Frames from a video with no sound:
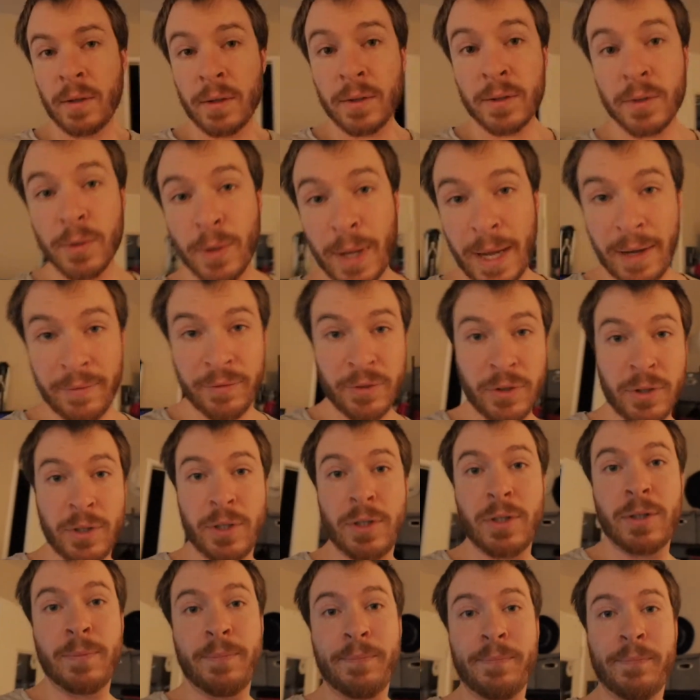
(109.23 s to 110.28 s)
So
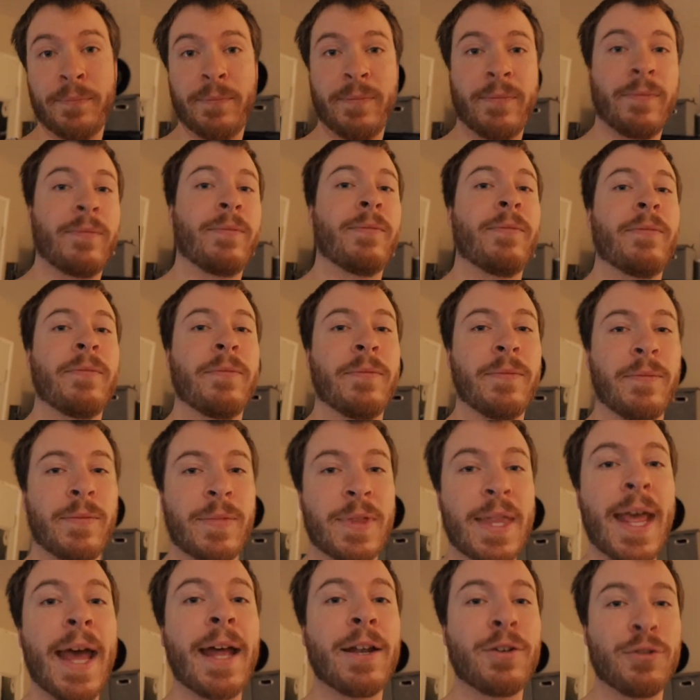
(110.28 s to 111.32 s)
after
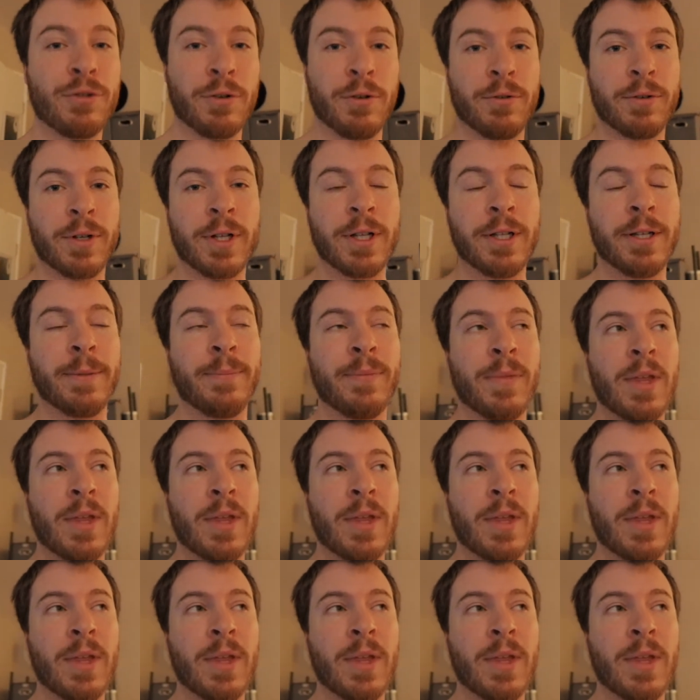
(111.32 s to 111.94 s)
that drone clip,